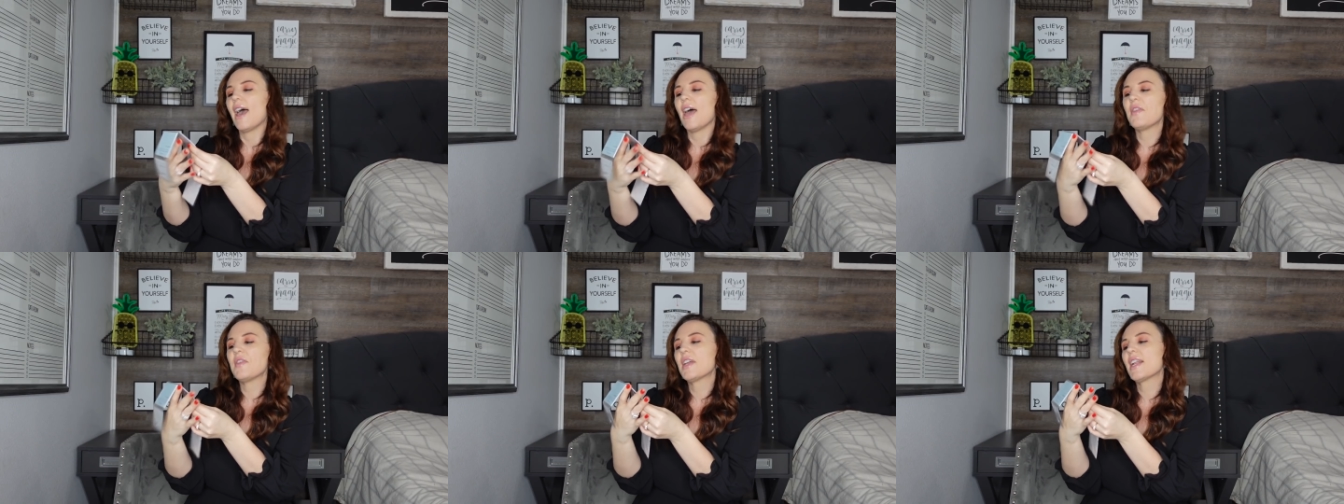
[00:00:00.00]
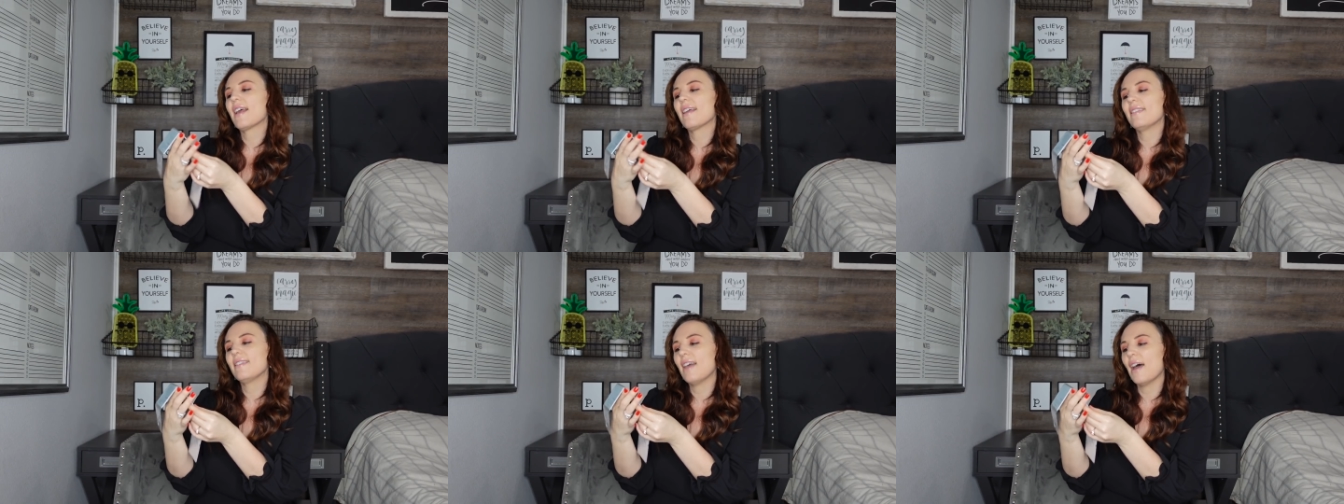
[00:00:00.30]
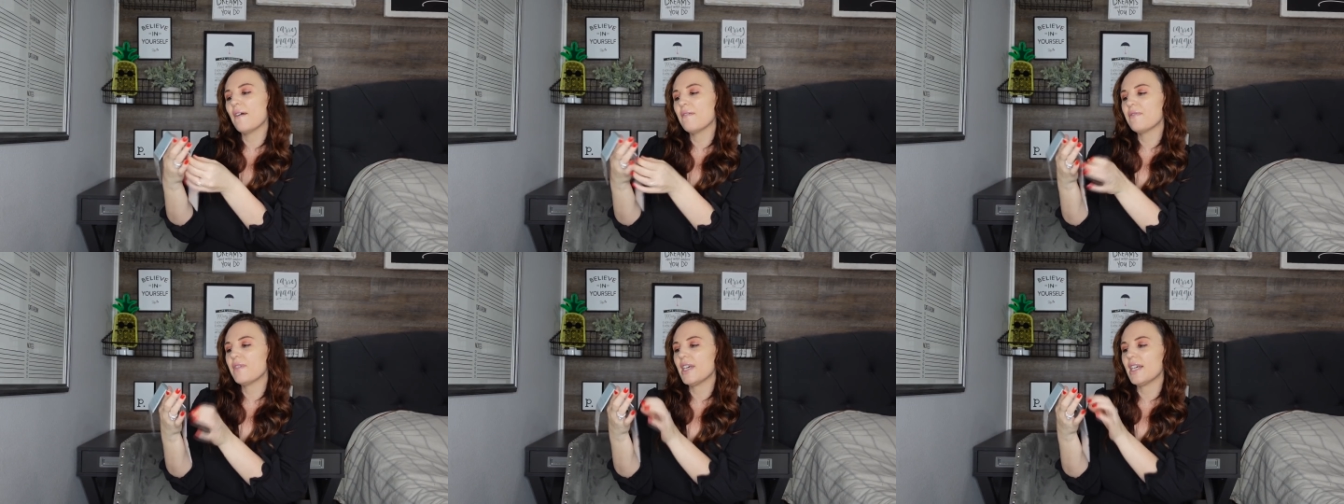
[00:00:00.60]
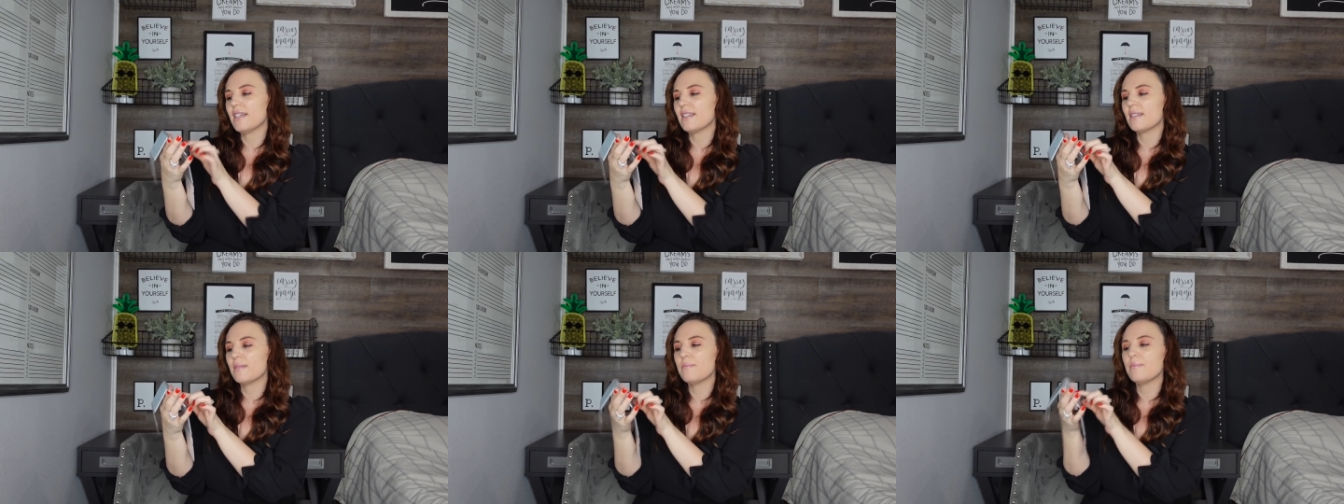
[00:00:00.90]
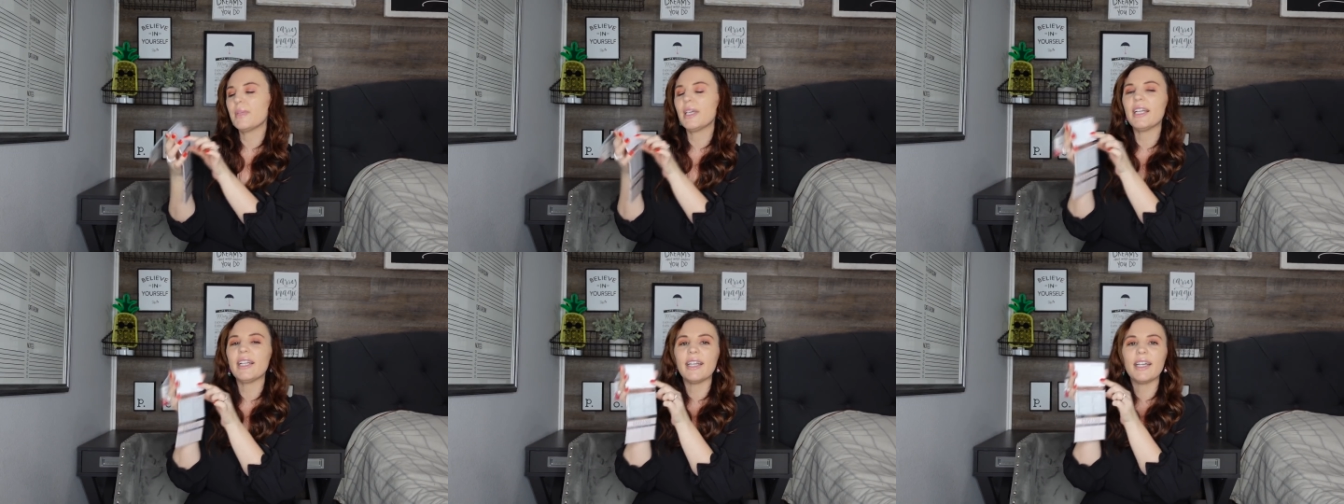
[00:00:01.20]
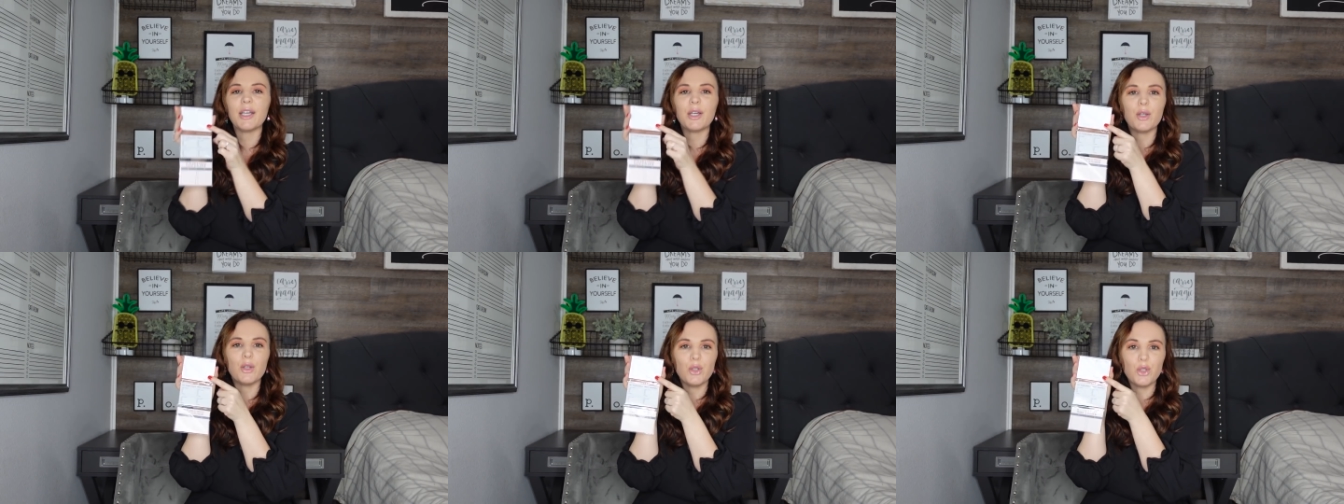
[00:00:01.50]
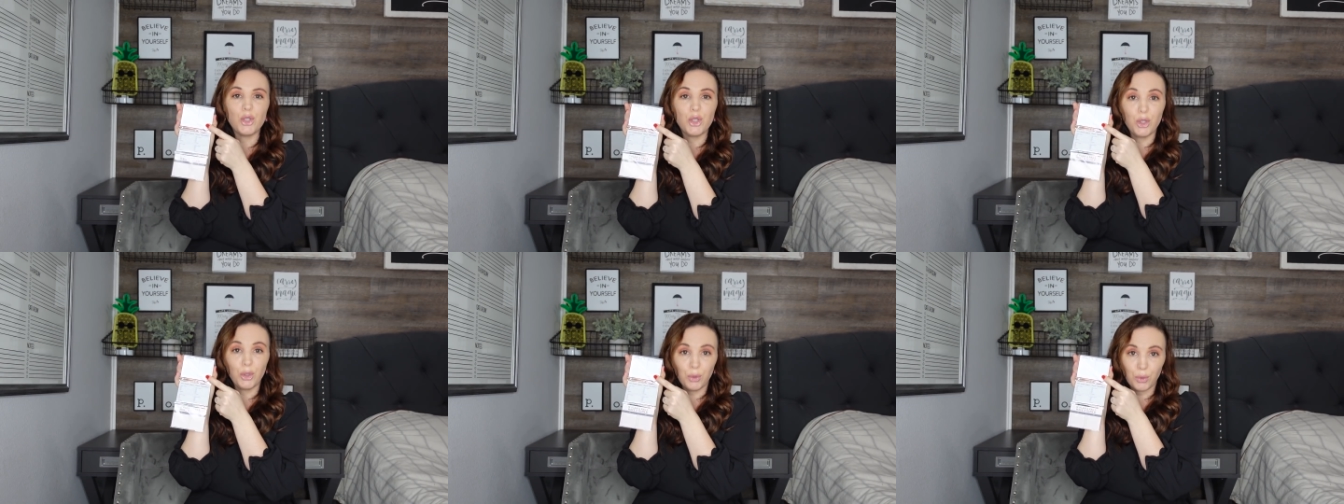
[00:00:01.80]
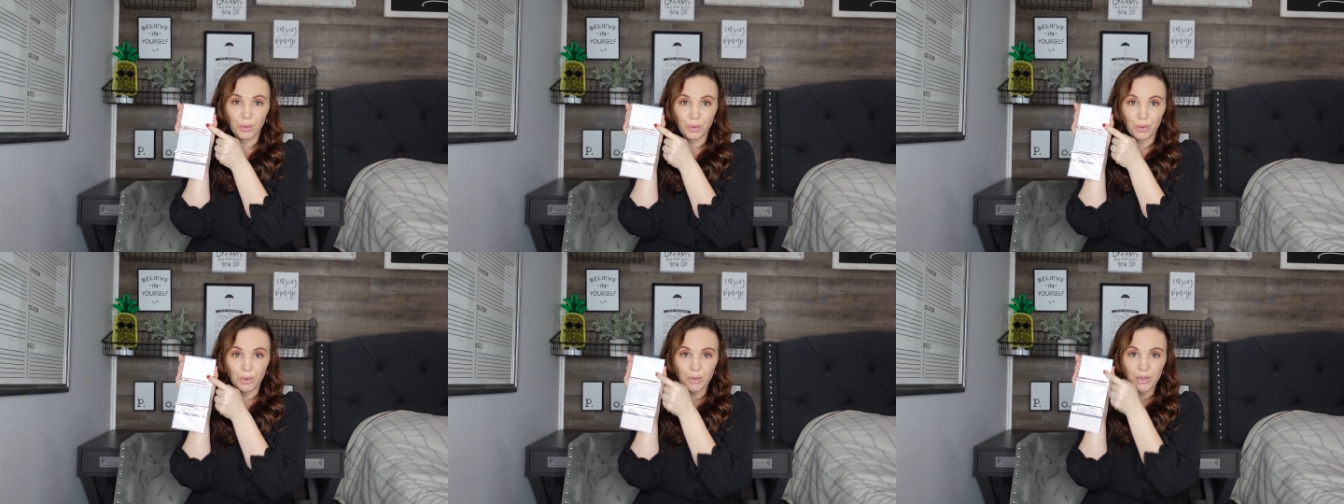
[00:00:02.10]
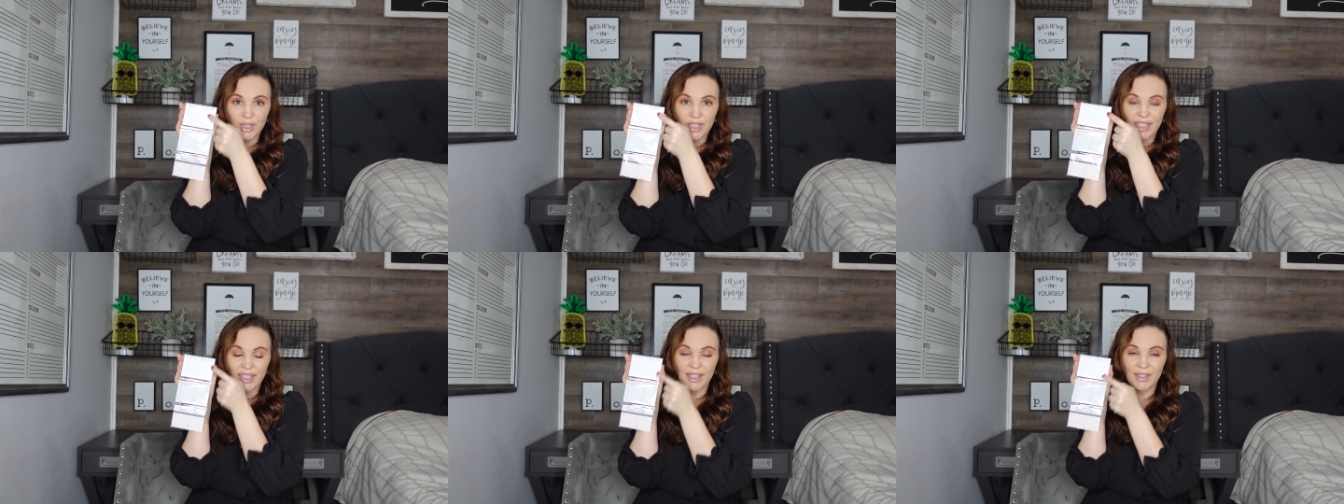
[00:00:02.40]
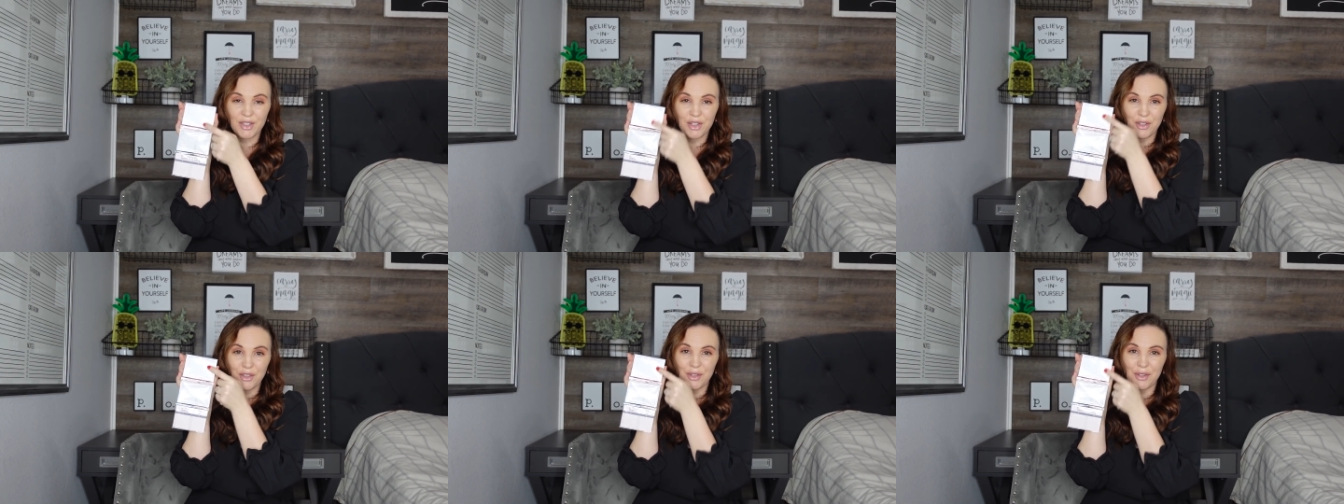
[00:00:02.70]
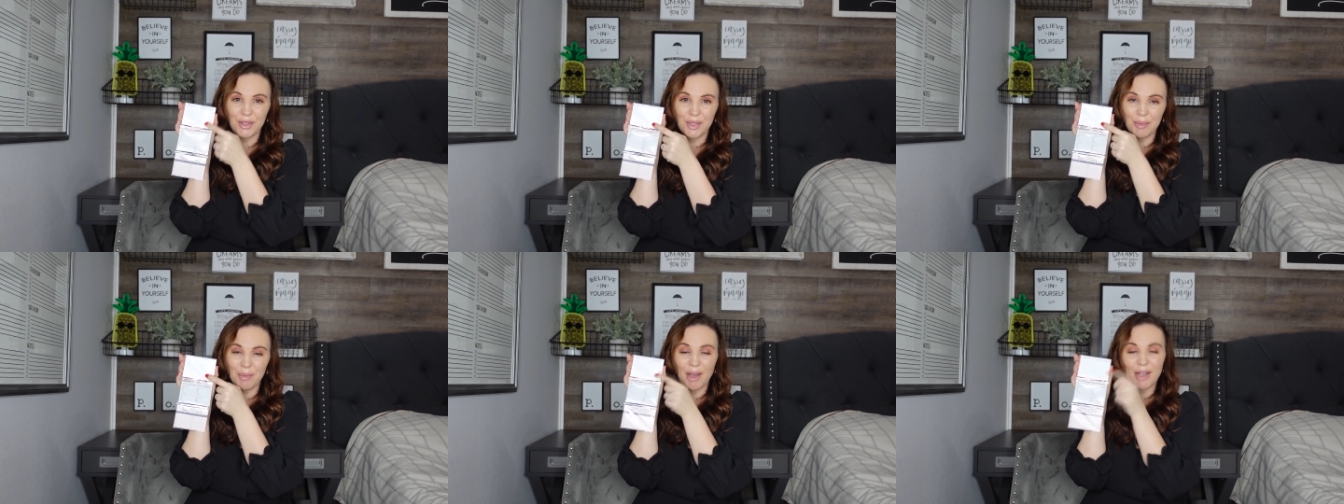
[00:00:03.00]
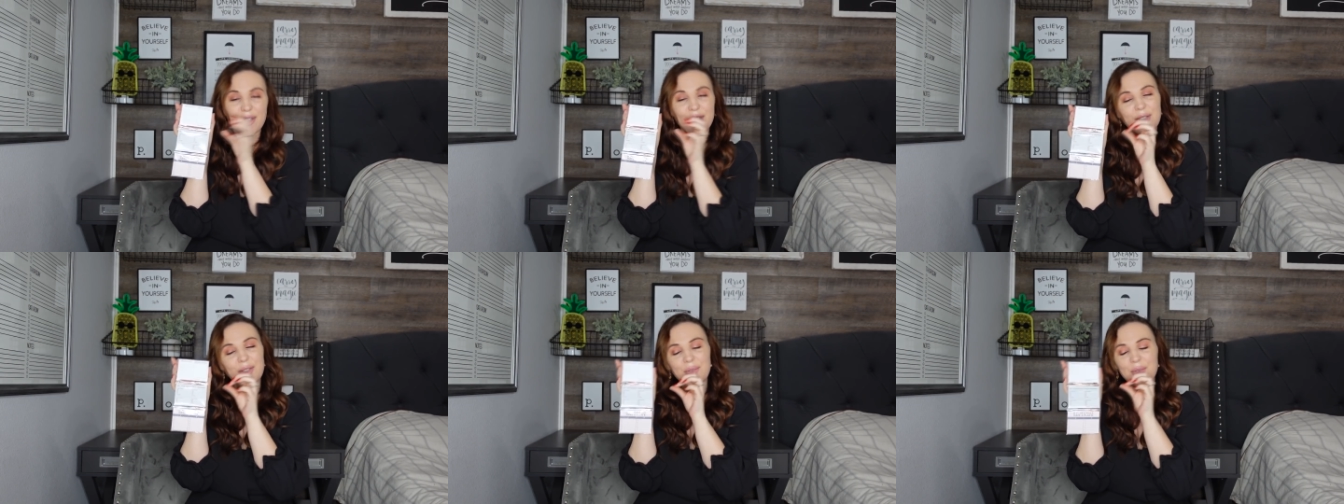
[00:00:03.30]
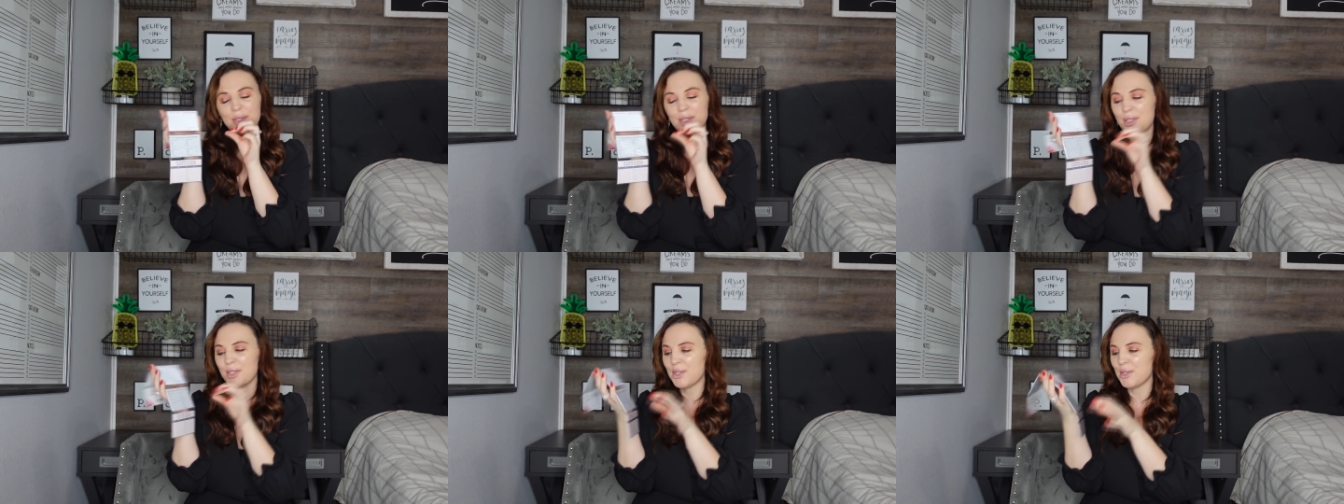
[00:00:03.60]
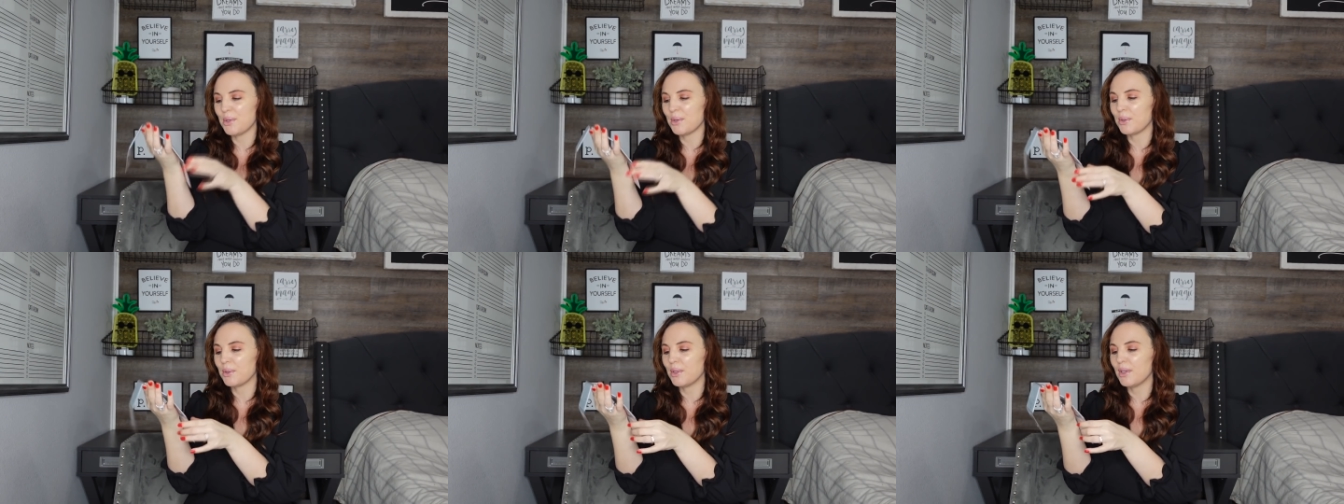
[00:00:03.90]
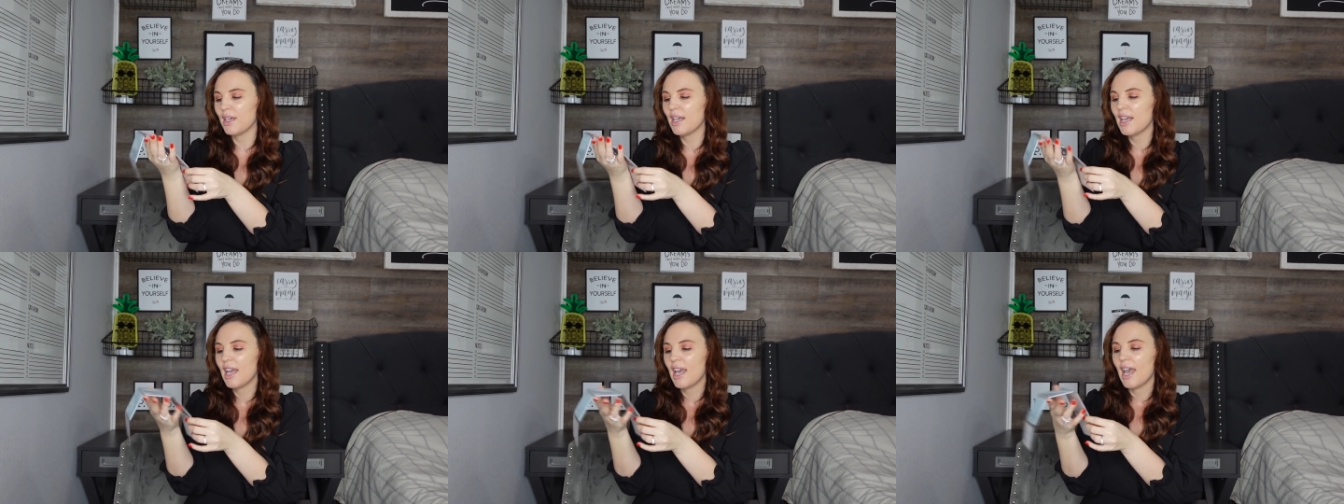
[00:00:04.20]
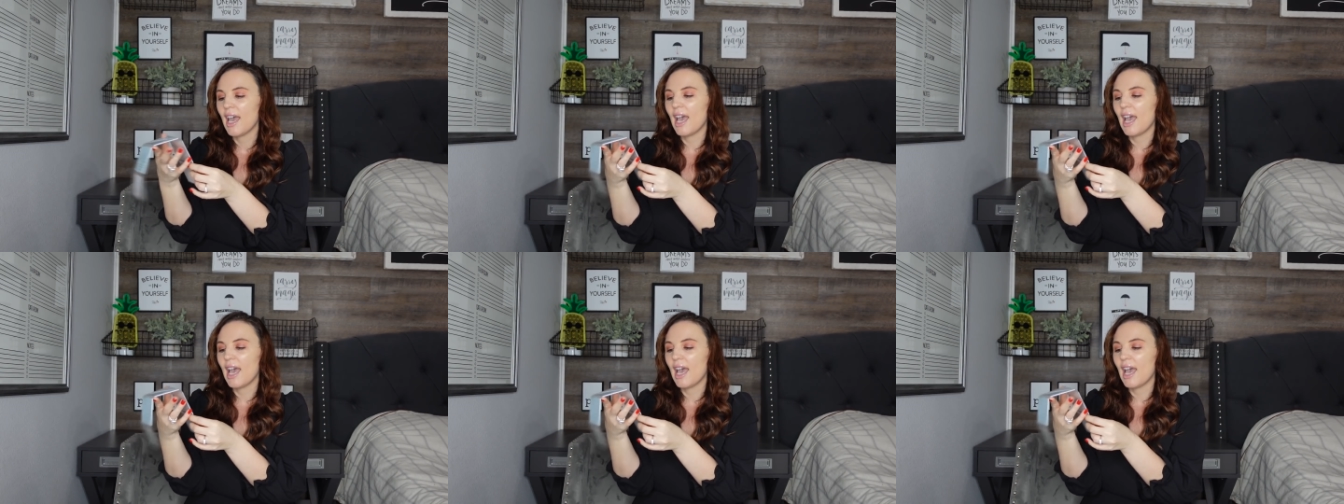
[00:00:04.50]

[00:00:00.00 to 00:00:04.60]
and then I love this, meeting doodles. That gives you a little spot so you can doodle.